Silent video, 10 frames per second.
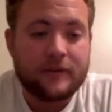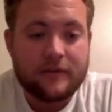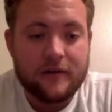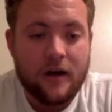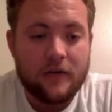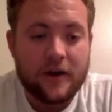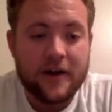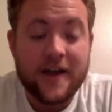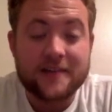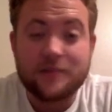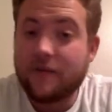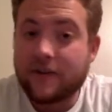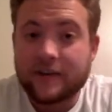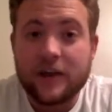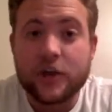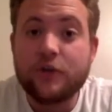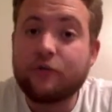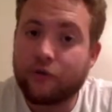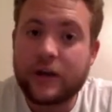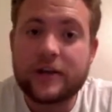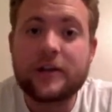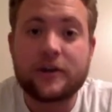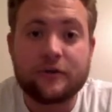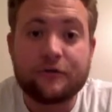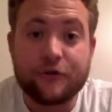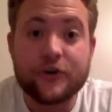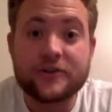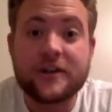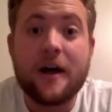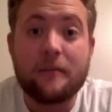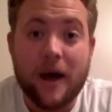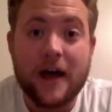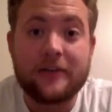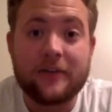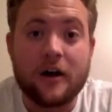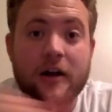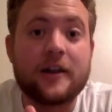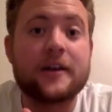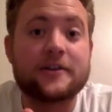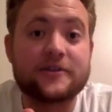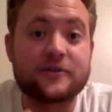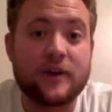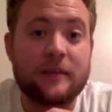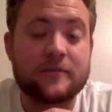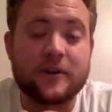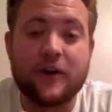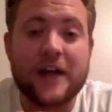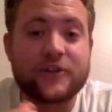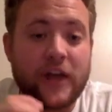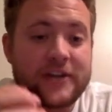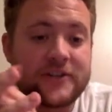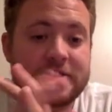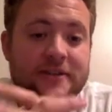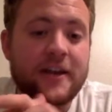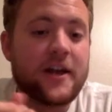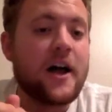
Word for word: Oh, there it is, perfect. You've written your first Python script. Congratulations.